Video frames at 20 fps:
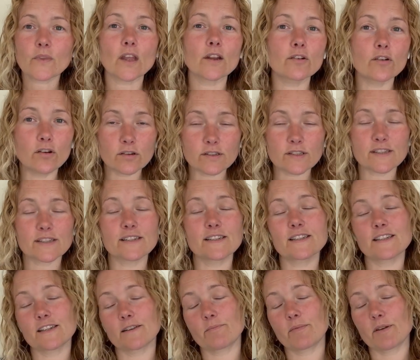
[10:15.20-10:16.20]

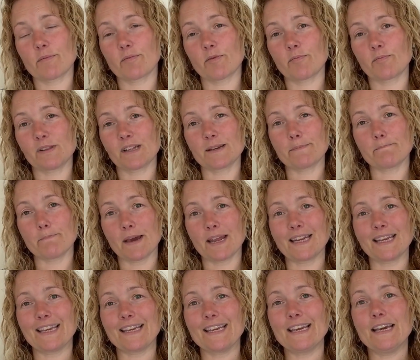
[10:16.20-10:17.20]
Narcissistic people play
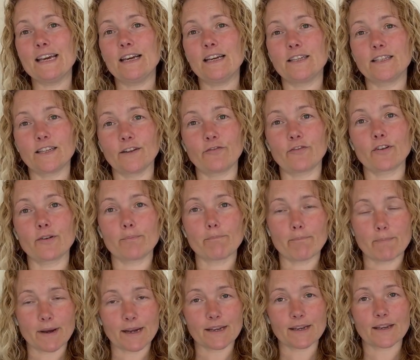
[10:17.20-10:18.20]
many
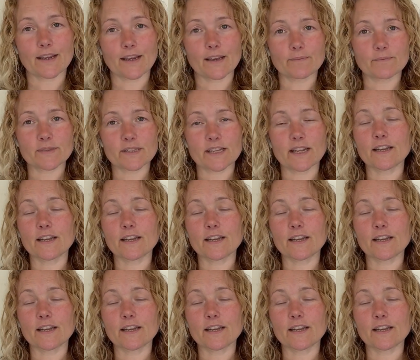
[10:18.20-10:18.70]
different mind games.